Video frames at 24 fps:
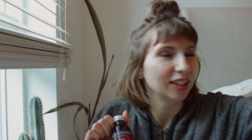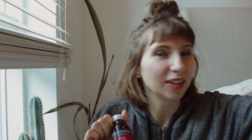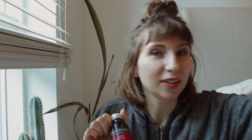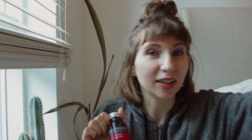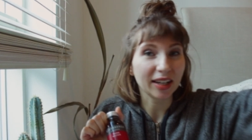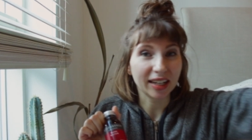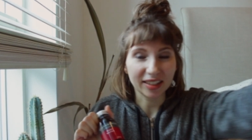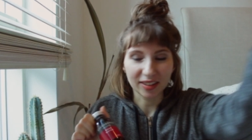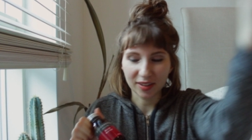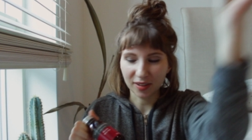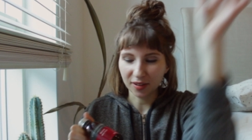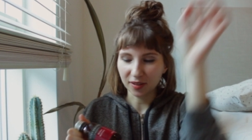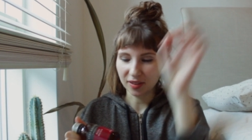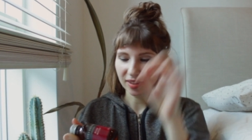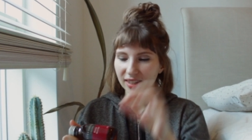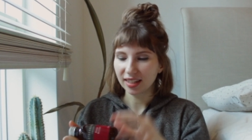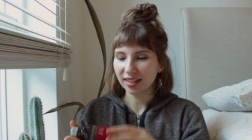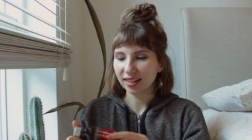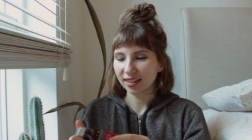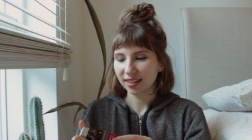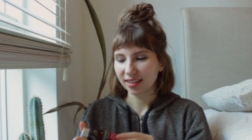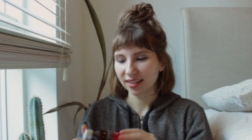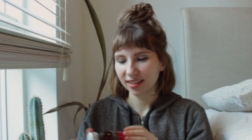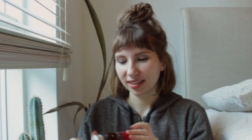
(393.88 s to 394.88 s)
Okay, so
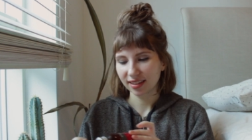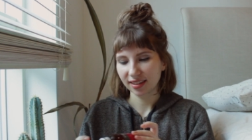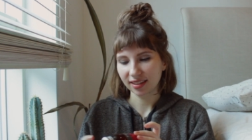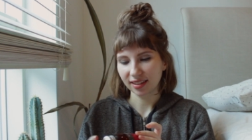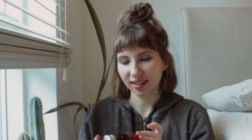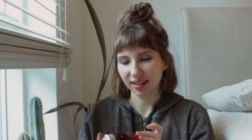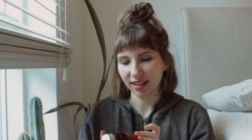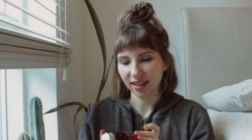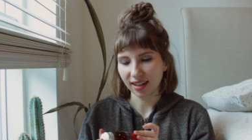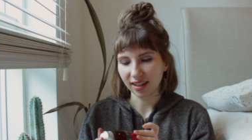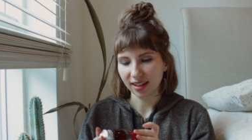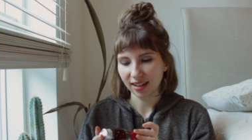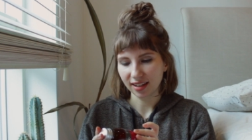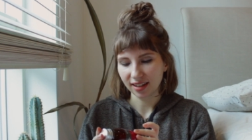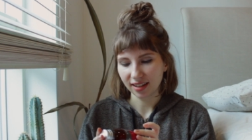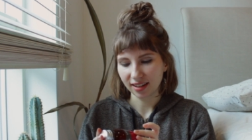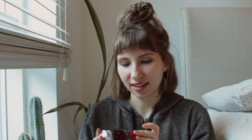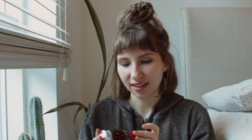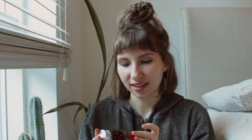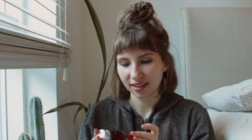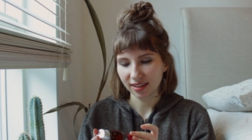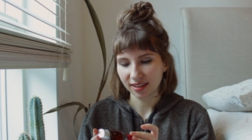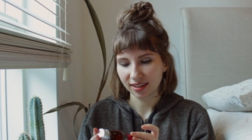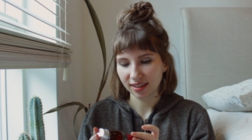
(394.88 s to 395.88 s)
this
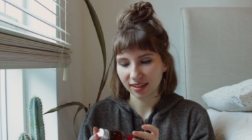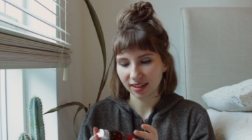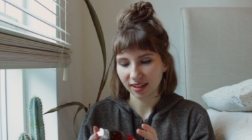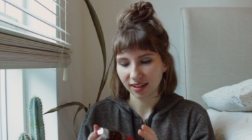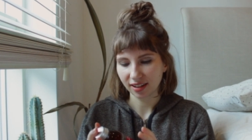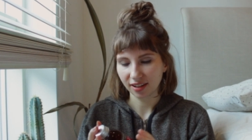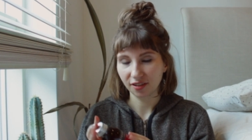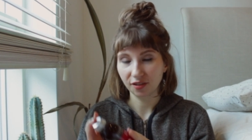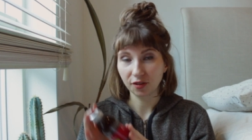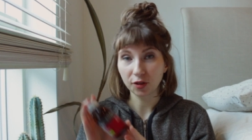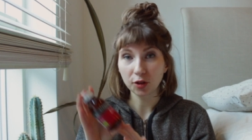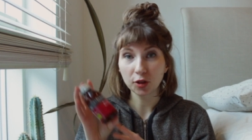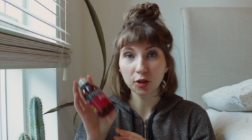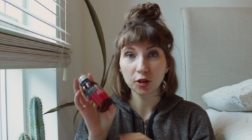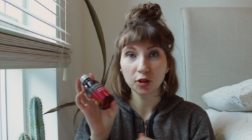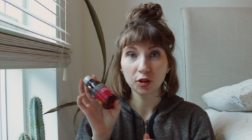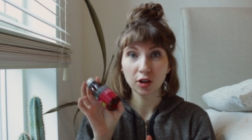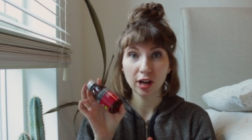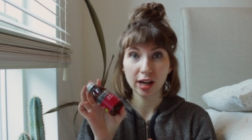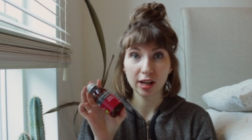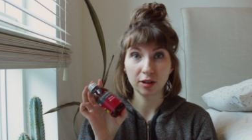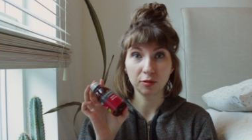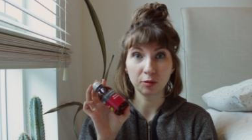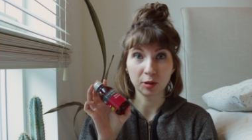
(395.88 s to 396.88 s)
is food
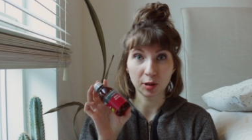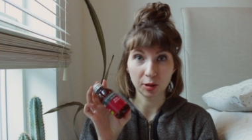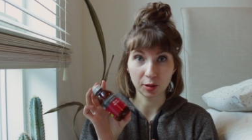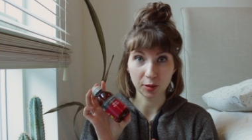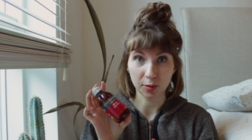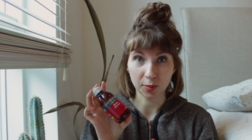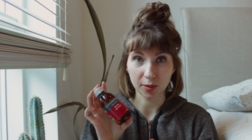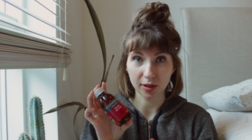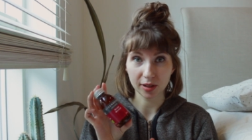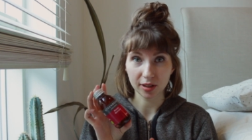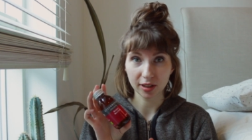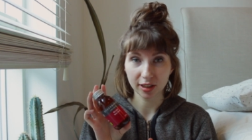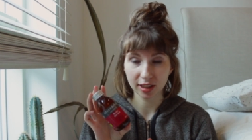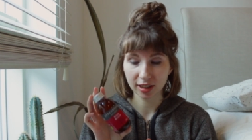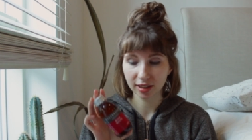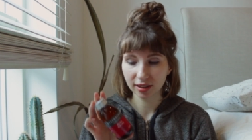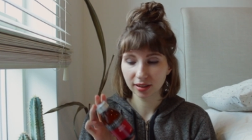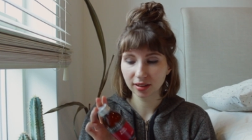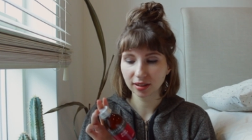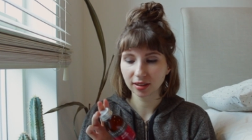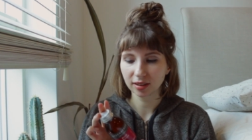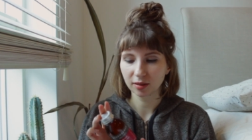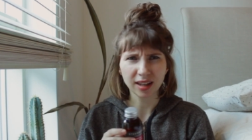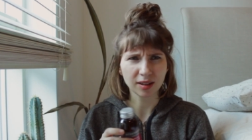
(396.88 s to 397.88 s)
grade rose
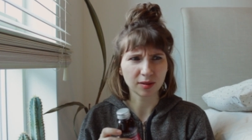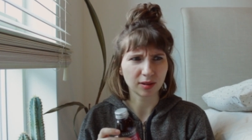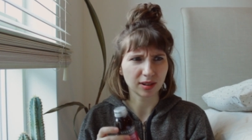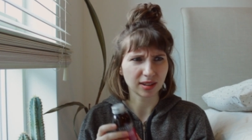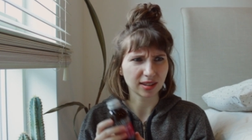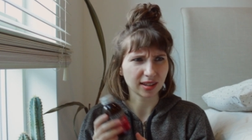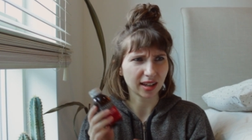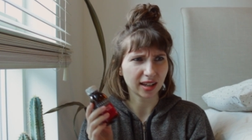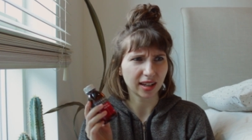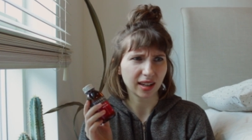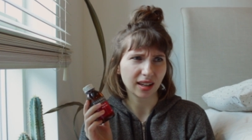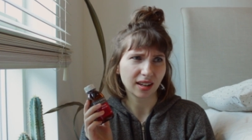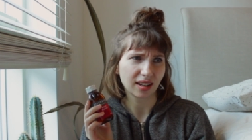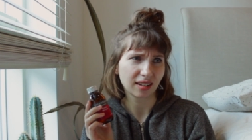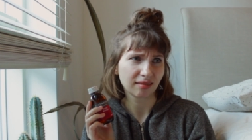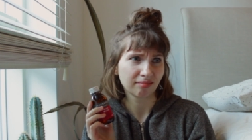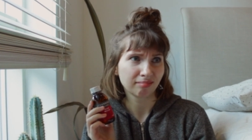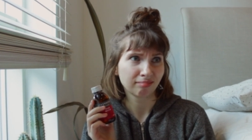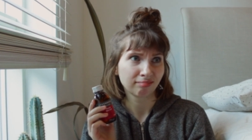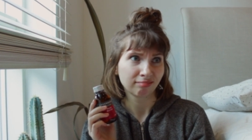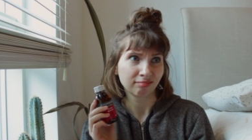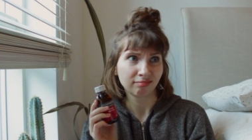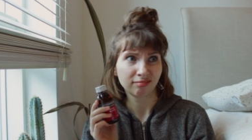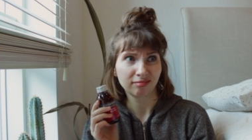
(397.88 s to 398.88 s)
water. I think it was like
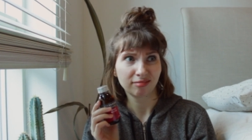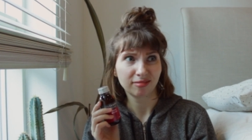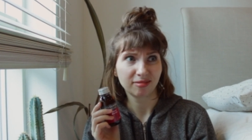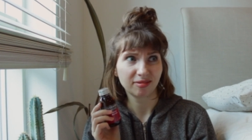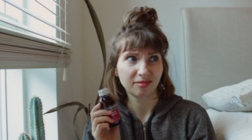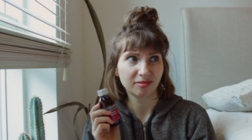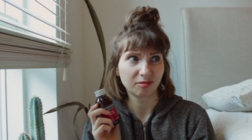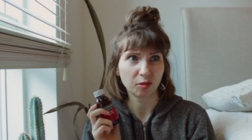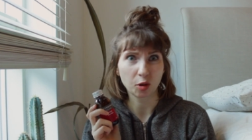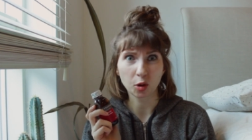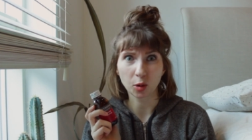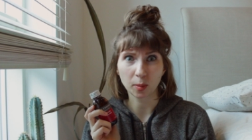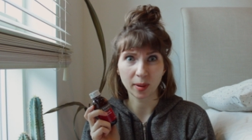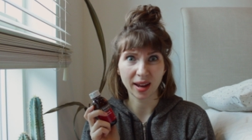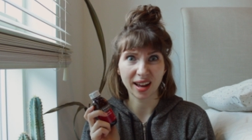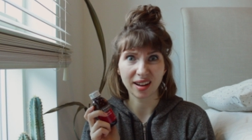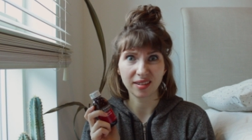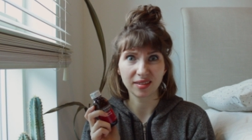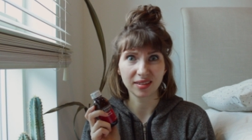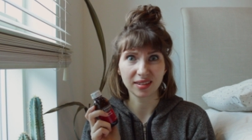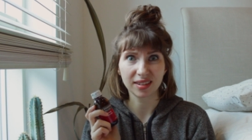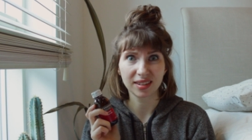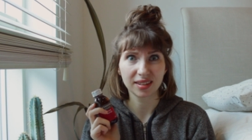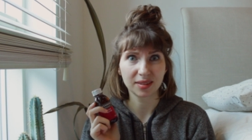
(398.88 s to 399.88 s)
4
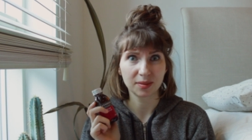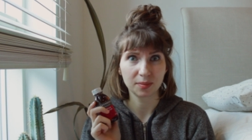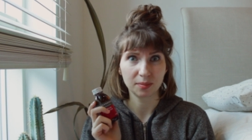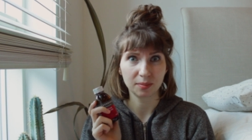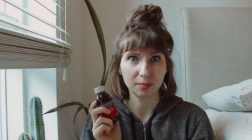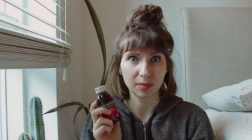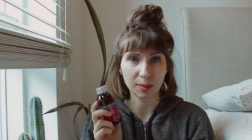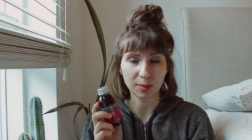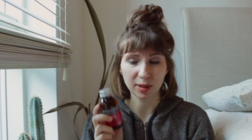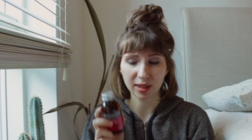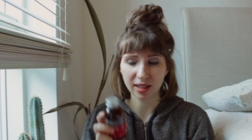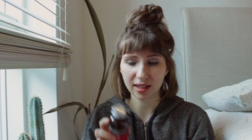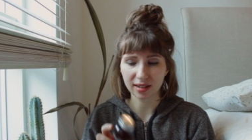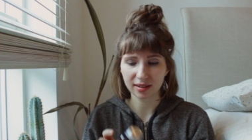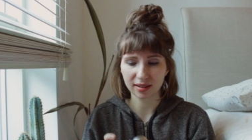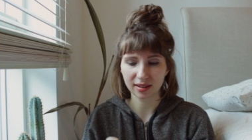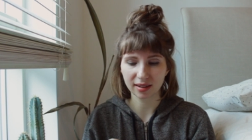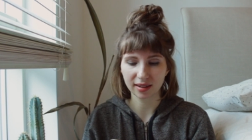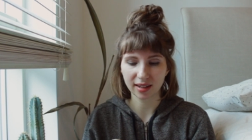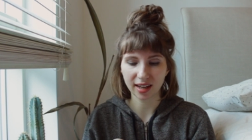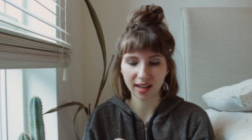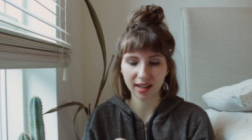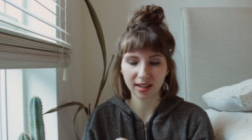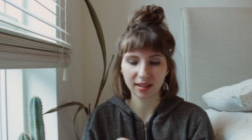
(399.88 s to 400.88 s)
pounds, maybe less
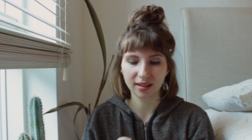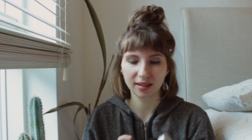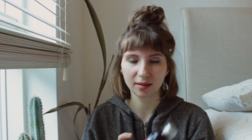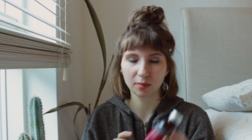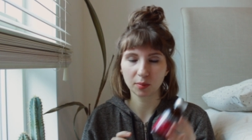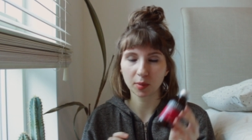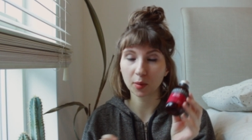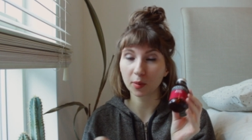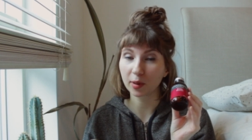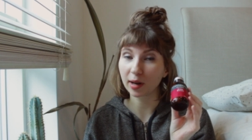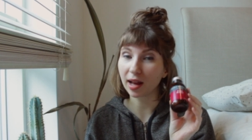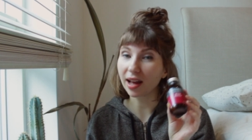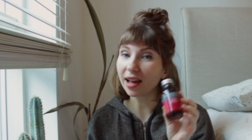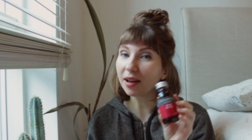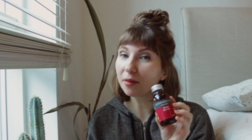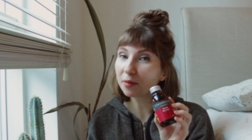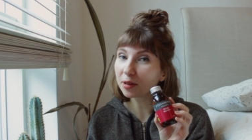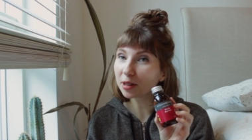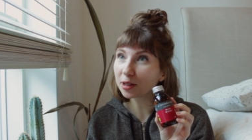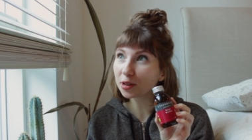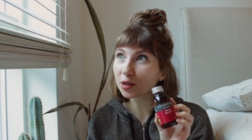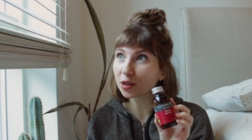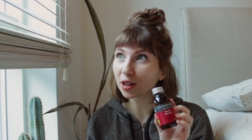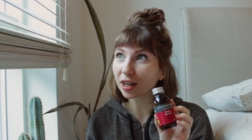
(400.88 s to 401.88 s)
than that. But what I
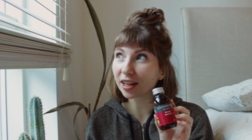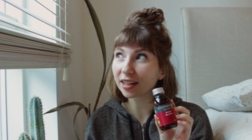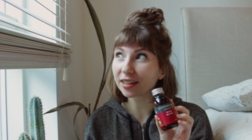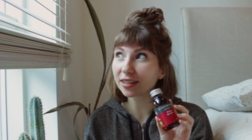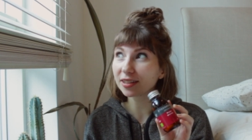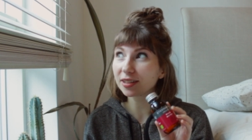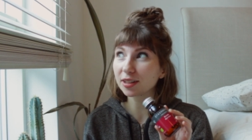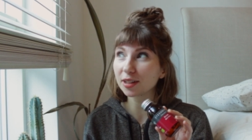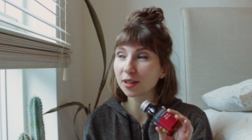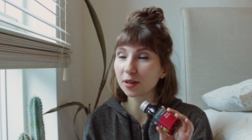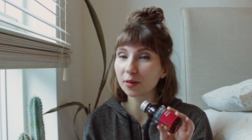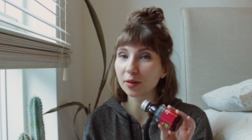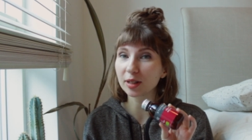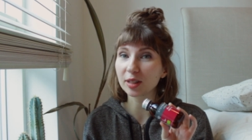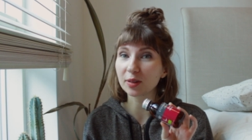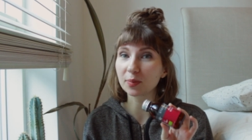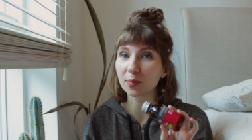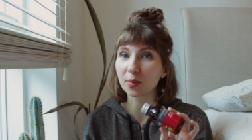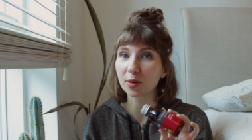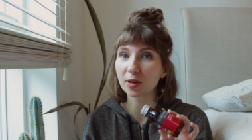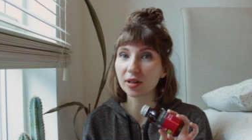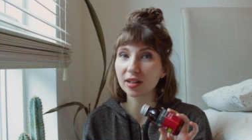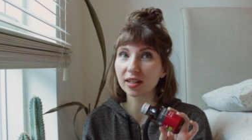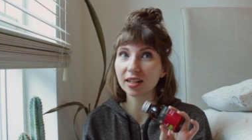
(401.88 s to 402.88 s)
want to try and do is
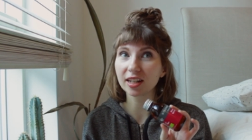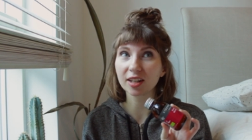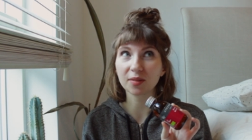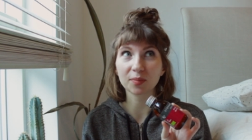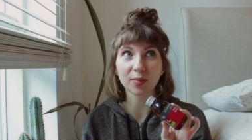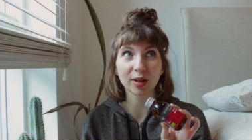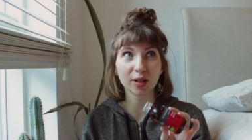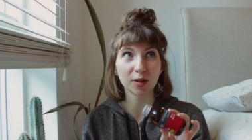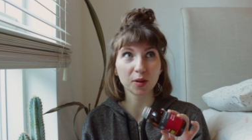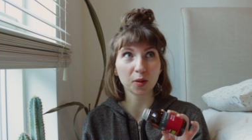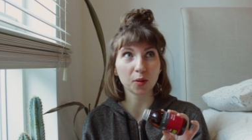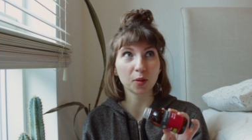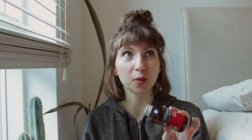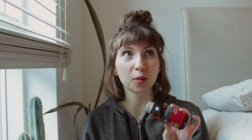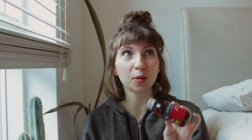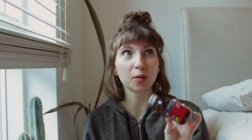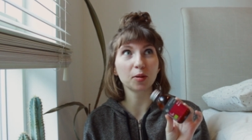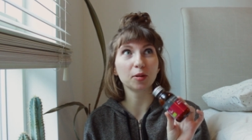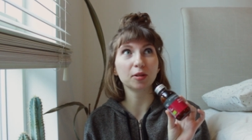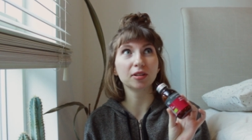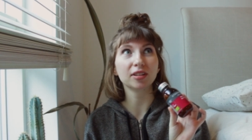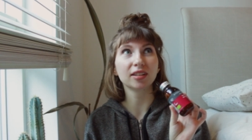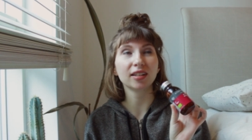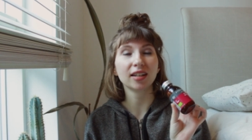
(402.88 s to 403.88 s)
put it in my
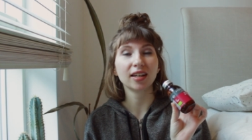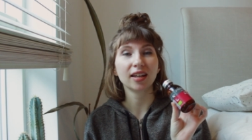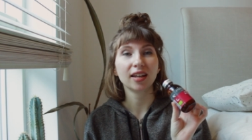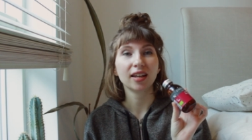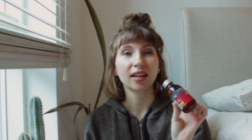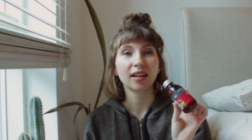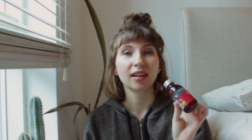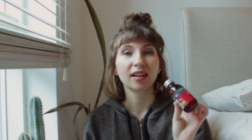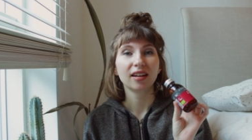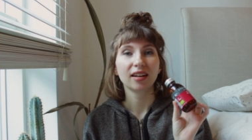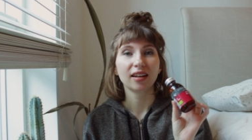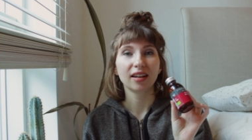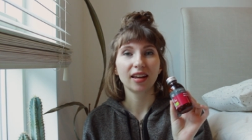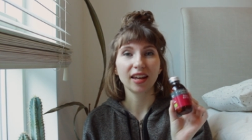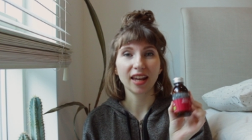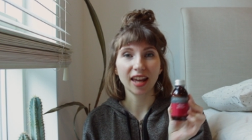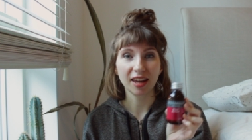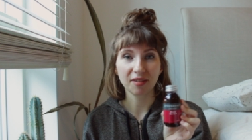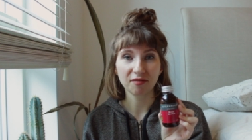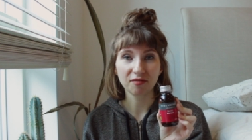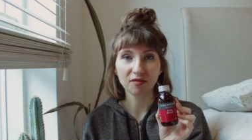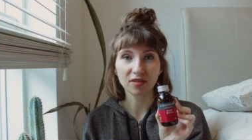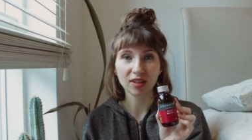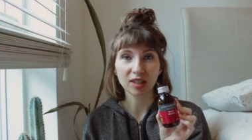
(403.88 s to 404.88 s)
old
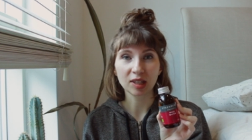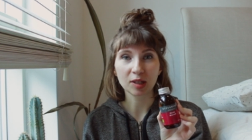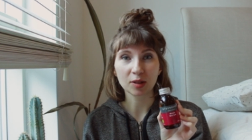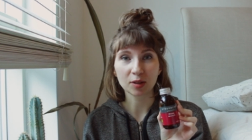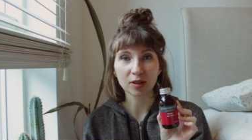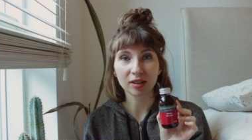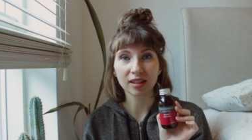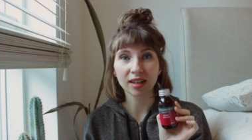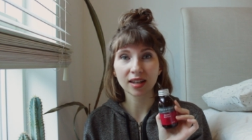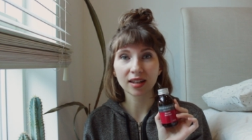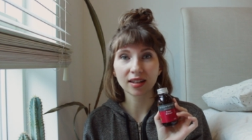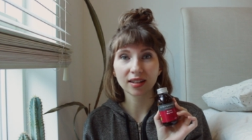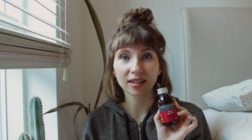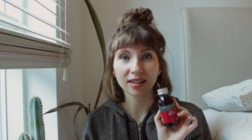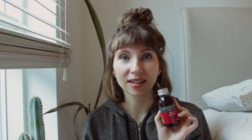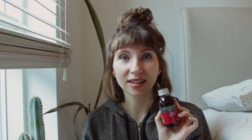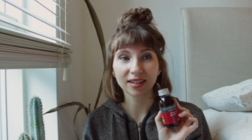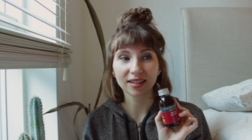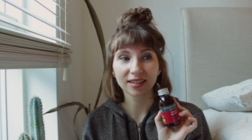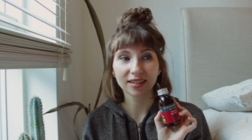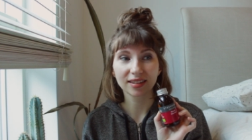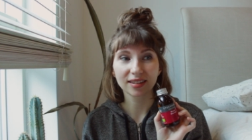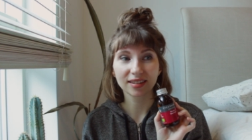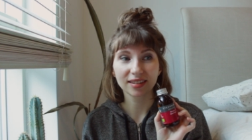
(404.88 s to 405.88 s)
MV
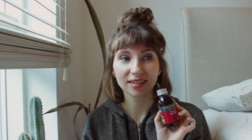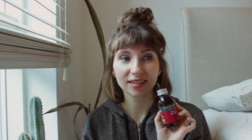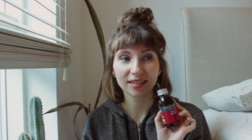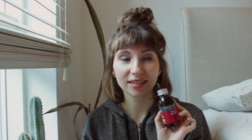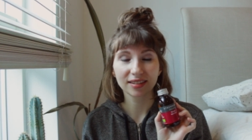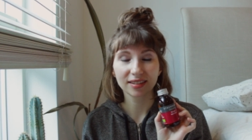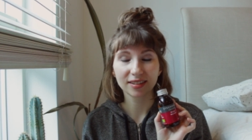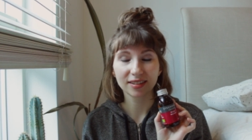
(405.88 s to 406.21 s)
Organics